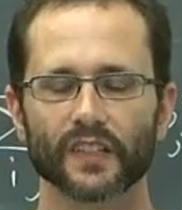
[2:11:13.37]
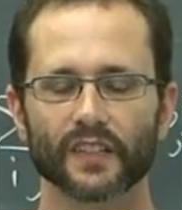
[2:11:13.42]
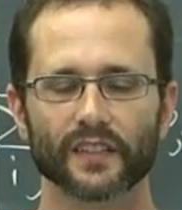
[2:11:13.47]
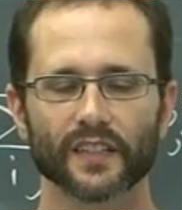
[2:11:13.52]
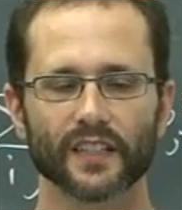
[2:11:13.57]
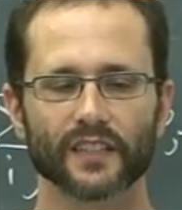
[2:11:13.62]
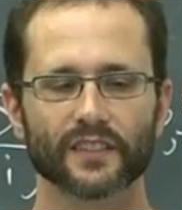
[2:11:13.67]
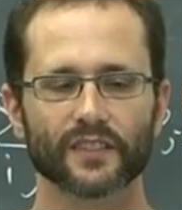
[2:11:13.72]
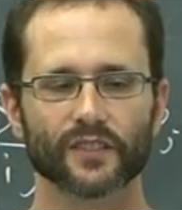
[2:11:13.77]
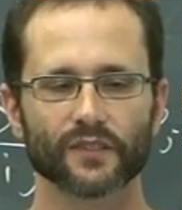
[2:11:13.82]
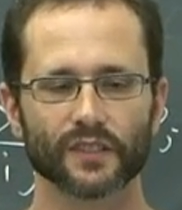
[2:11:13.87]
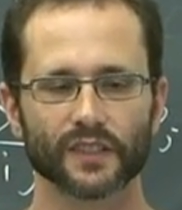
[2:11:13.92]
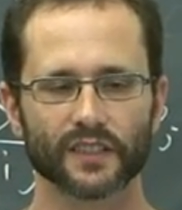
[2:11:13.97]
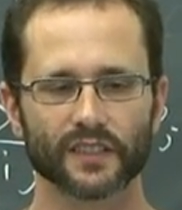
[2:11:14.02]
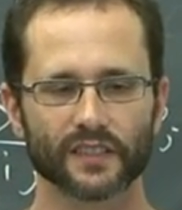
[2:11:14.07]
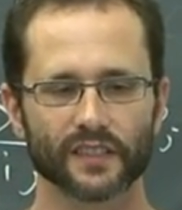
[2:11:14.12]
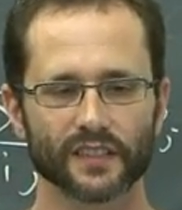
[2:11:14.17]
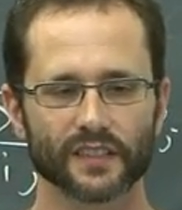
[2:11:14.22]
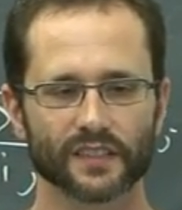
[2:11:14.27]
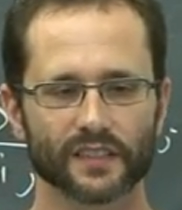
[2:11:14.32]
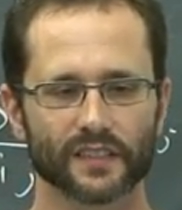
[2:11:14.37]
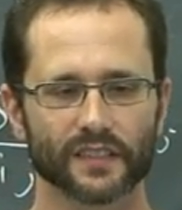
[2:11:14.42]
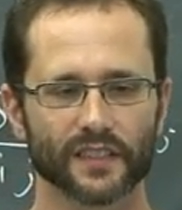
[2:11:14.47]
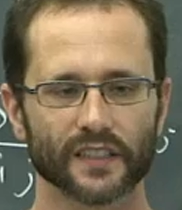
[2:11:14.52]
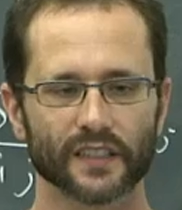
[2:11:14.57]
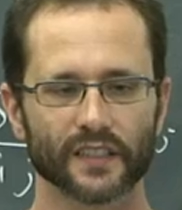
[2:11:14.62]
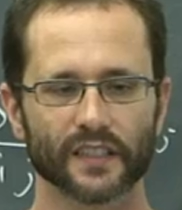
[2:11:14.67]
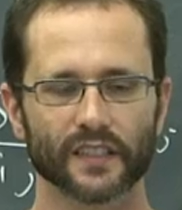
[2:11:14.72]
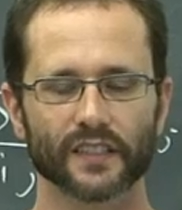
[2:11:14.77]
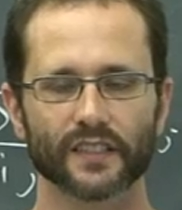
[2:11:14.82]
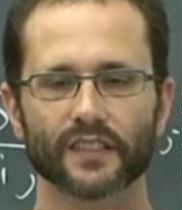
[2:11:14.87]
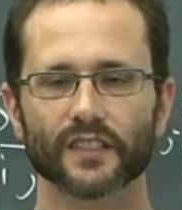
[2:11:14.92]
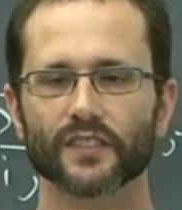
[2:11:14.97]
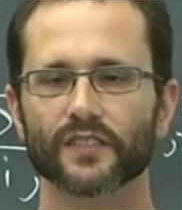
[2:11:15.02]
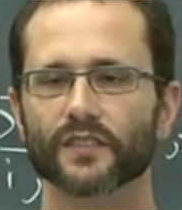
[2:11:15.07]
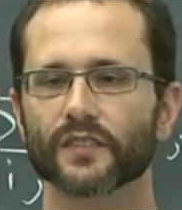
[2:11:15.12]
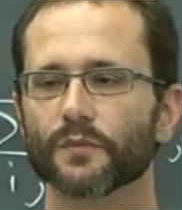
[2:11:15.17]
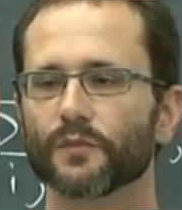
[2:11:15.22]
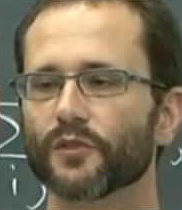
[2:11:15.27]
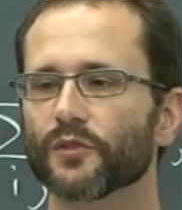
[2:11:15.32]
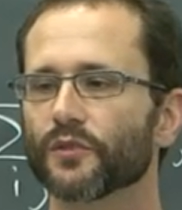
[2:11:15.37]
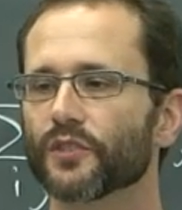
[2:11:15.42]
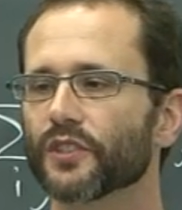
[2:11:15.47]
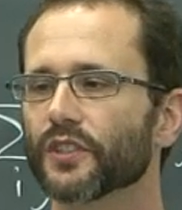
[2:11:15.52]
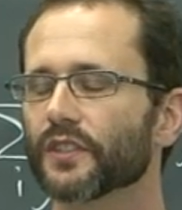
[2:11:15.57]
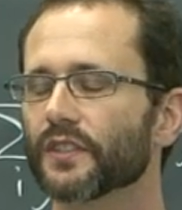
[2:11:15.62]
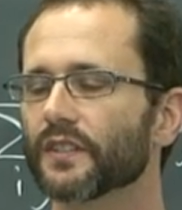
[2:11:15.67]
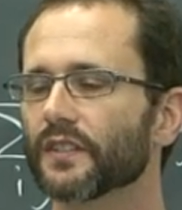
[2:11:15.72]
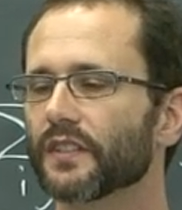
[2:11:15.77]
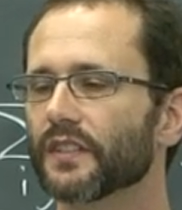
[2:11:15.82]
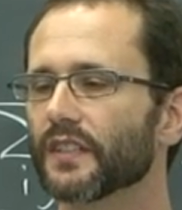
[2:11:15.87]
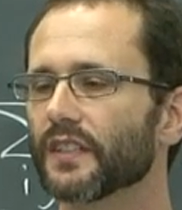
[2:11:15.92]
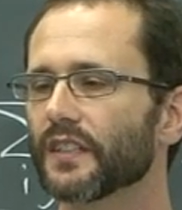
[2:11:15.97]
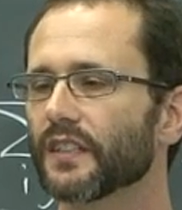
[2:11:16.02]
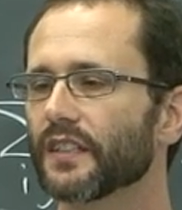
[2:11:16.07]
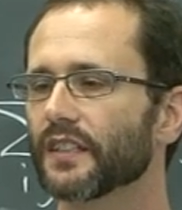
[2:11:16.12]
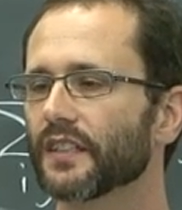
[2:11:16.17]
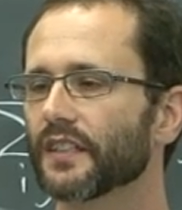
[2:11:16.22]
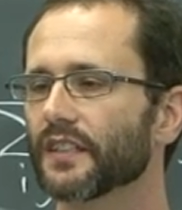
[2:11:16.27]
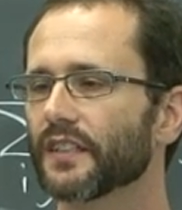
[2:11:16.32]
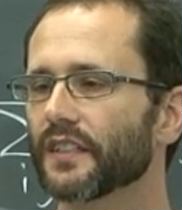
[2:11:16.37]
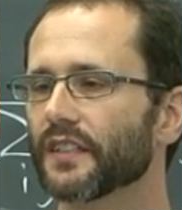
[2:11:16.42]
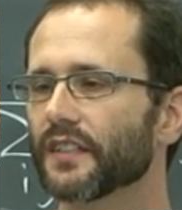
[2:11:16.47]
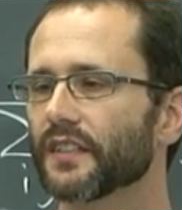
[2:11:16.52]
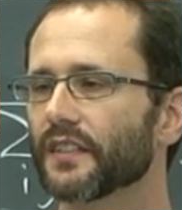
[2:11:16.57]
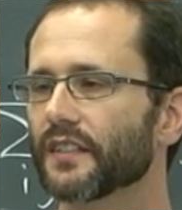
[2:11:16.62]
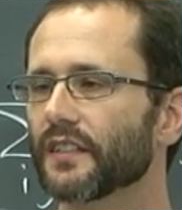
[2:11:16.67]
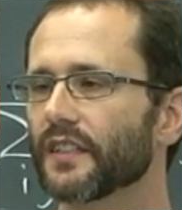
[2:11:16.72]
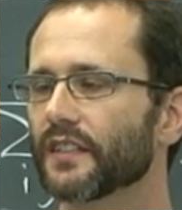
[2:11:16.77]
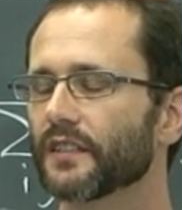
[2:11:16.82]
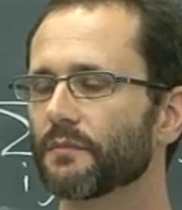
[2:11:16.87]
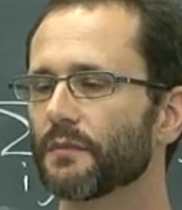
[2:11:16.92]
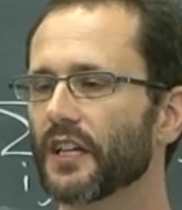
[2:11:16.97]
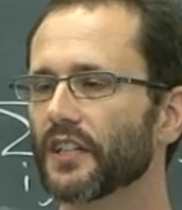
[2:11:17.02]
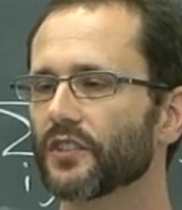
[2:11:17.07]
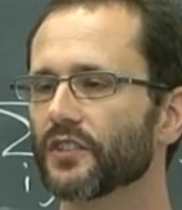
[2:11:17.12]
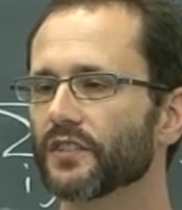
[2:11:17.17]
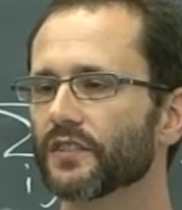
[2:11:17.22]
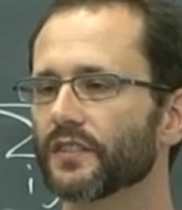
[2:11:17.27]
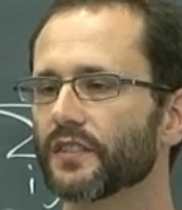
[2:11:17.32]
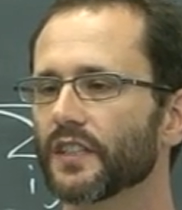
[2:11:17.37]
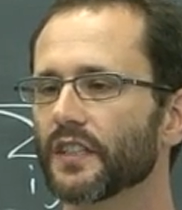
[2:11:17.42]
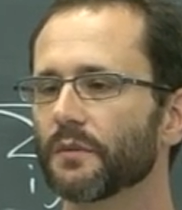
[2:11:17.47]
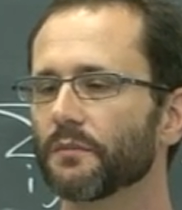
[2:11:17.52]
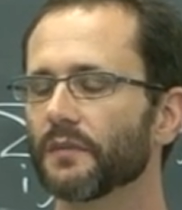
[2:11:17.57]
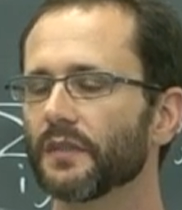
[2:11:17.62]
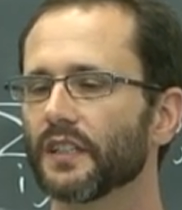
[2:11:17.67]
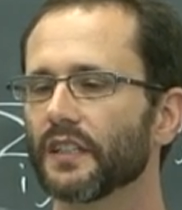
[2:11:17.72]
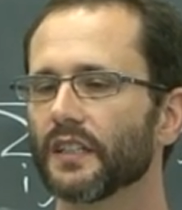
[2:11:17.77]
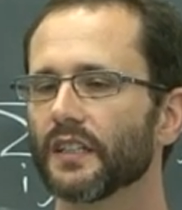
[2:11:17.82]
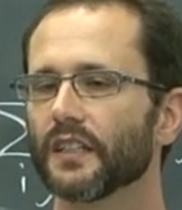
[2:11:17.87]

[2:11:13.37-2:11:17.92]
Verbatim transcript: does there exist a, a distribution uh, that matches them,